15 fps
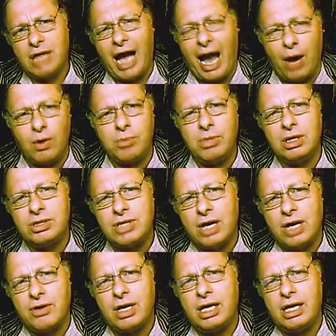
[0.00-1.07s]
Our
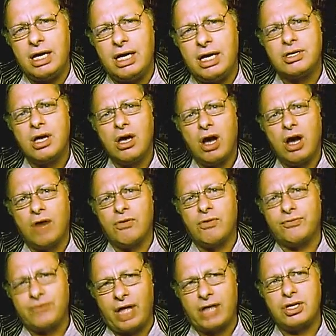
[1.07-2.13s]
military is a
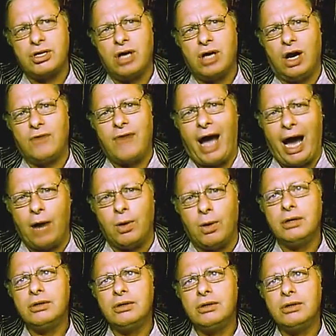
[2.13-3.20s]
reflection of our
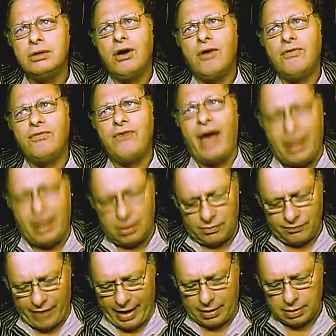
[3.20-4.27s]

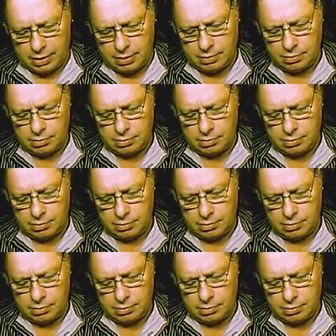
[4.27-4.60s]
valor.